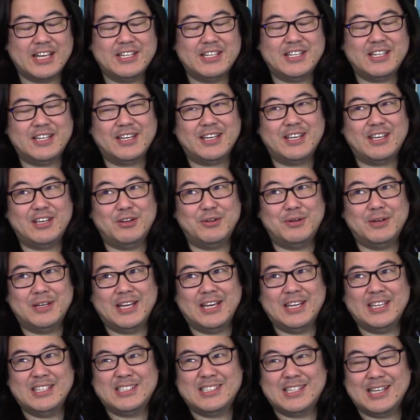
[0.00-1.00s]
I did a
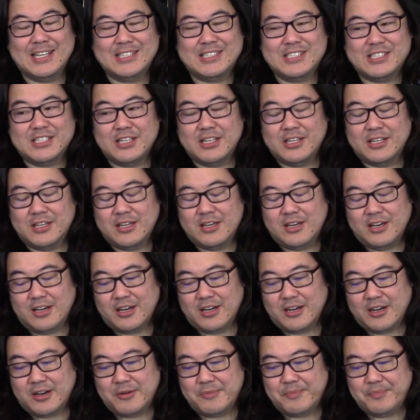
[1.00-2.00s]
Q&A session
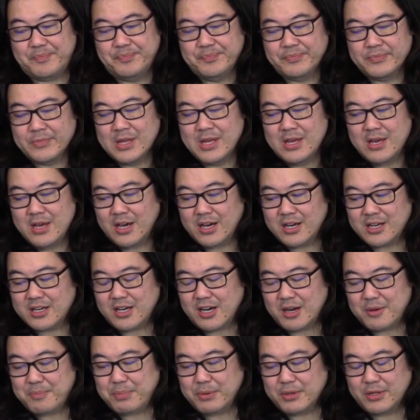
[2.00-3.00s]
um, a
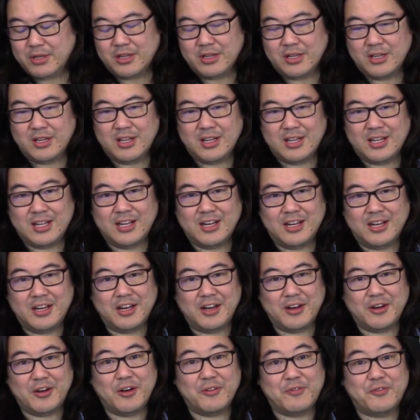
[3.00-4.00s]
couple,
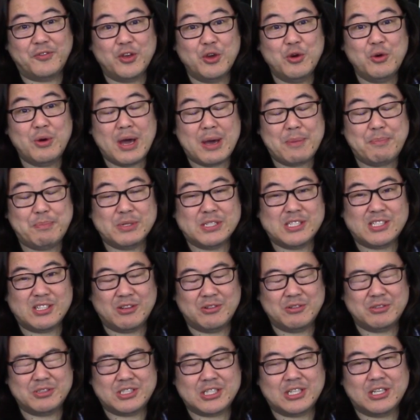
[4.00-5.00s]
uh, a few
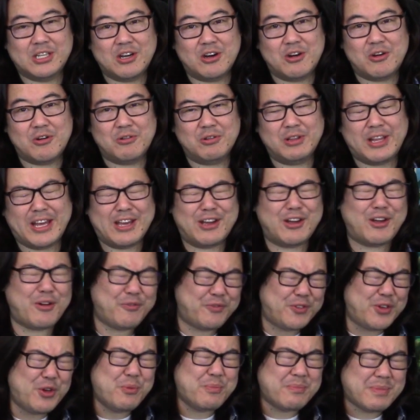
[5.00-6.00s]
episodes ago, like
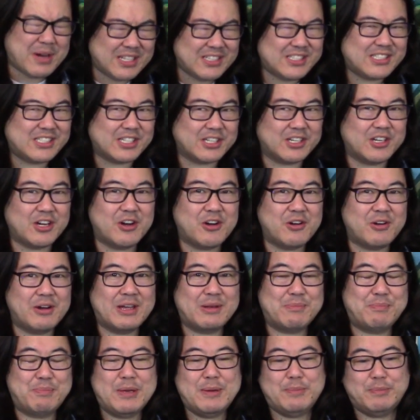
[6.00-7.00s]
a few months ago,
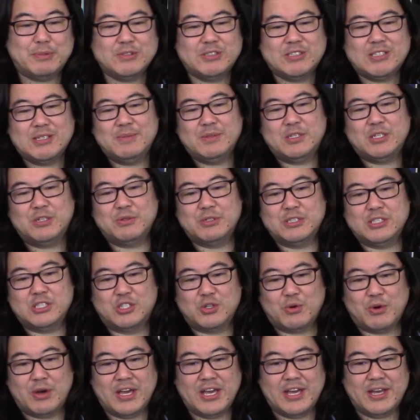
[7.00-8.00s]
and people seemed to
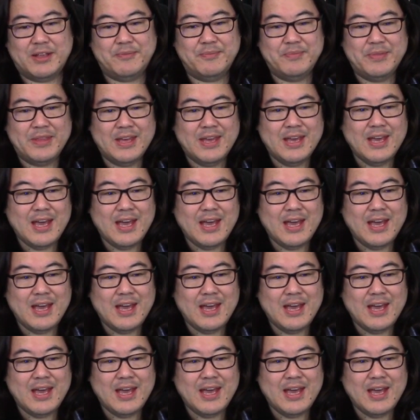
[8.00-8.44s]
enjoy it.